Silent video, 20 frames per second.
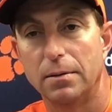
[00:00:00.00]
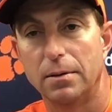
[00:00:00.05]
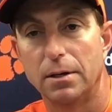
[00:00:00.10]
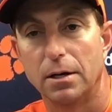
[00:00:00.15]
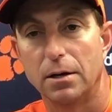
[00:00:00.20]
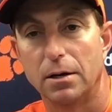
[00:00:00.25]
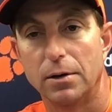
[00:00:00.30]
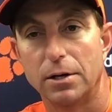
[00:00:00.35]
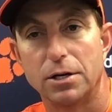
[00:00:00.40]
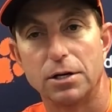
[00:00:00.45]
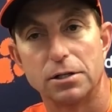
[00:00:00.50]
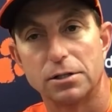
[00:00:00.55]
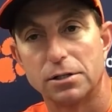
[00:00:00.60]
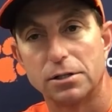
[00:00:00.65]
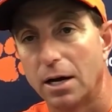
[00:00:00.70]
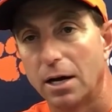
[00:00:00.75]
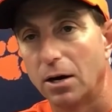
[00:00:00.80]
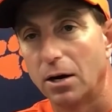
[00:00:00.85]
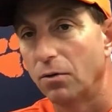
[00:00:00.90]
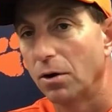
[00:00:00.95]
you know, he could have
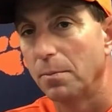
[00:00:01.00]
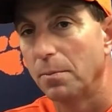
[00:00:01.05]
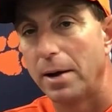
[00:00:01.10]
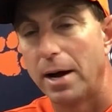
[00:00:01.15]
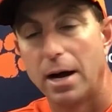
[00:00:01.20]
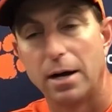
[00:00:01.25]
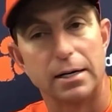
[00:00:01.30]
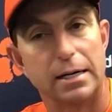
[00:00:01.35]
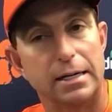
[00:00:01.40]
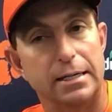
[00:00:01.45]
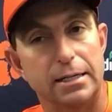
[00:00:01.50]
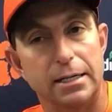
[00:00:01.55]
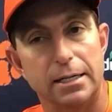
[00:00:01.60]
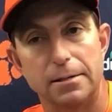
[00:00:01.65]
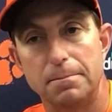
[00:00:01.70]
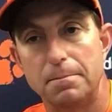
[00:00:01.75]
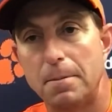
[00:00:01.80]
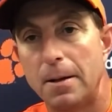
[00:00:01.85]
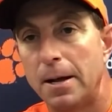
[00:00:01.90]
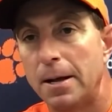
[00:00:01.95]
sat over and pouted. He
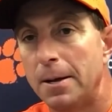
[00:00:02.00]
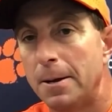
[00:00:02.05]
didn't.